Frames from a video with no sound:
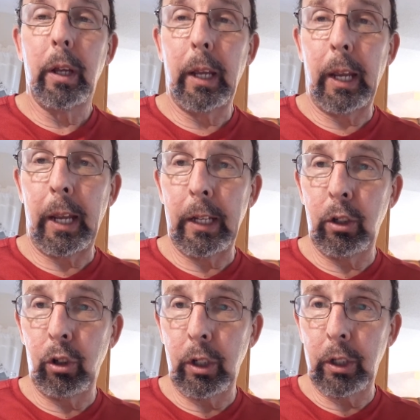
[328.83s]
and
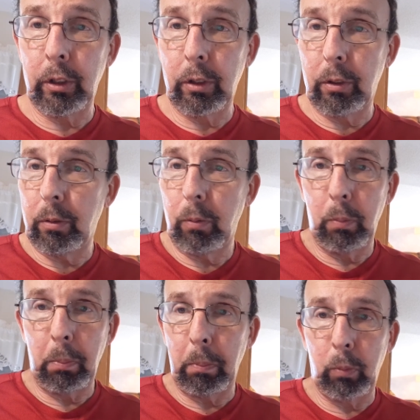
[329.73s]
you're going
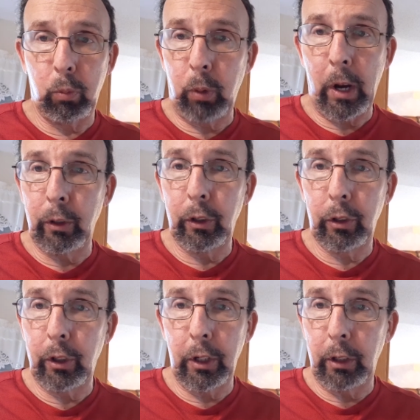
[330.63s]
to round it to
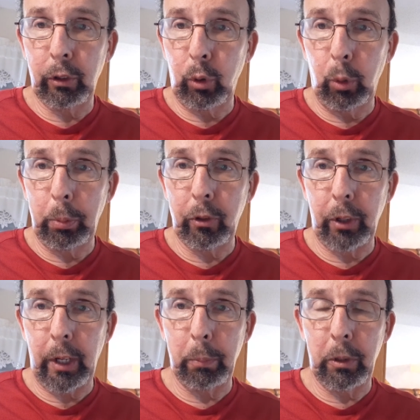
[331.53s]
the nearest whole
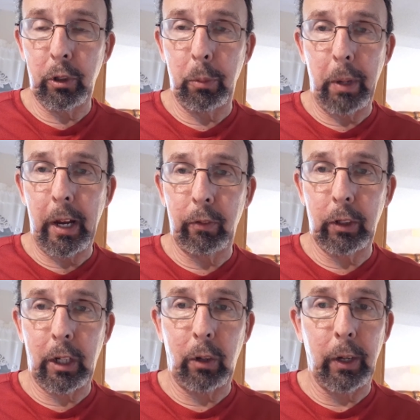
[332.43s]
percent. It means you may have to
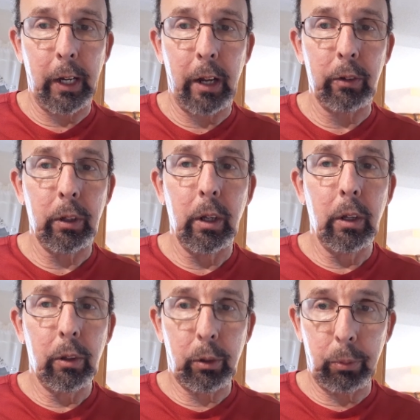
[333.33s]
carry it out
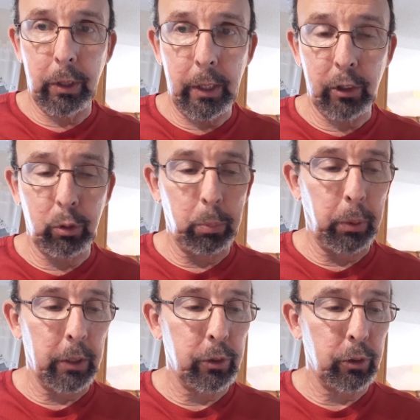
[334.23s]
3 decimal
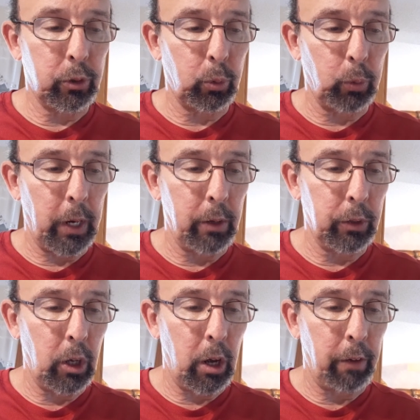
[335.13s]
places to round
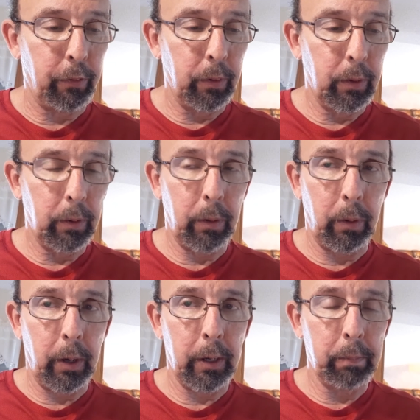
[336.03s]
off. All
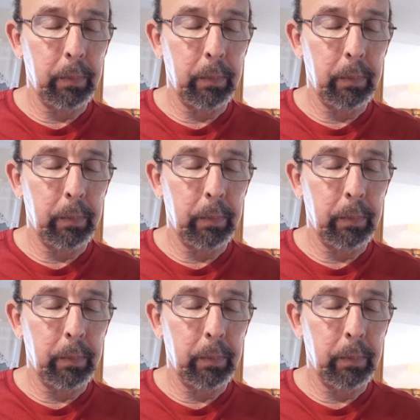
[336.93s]
right.